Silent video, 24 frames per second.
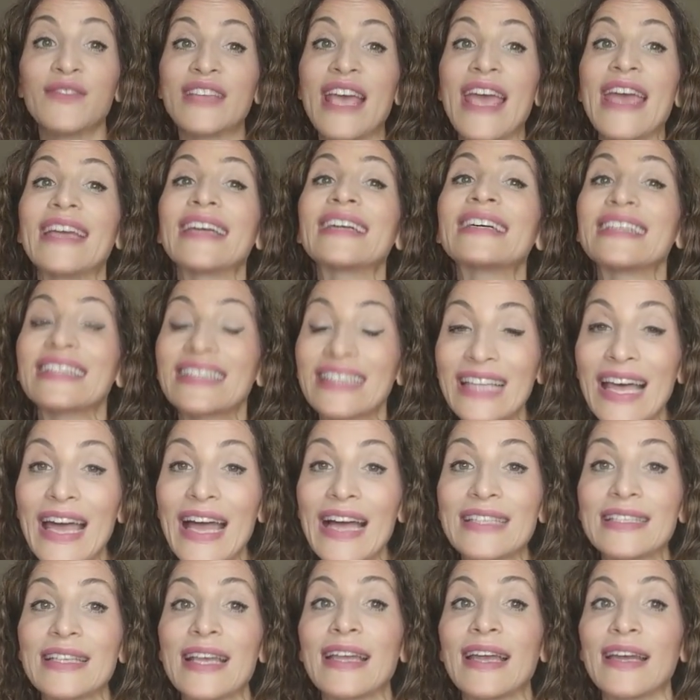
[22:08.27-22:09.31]
of taking a
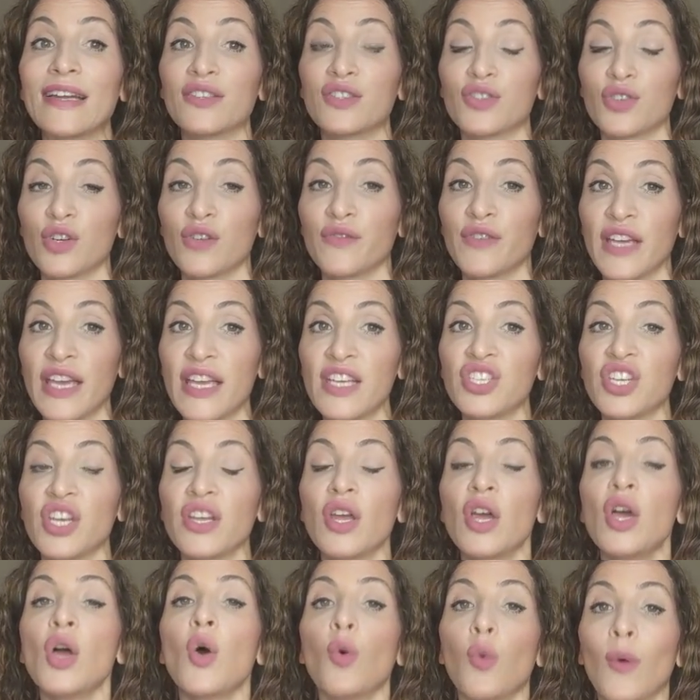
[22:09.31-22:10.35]
class and get a certification,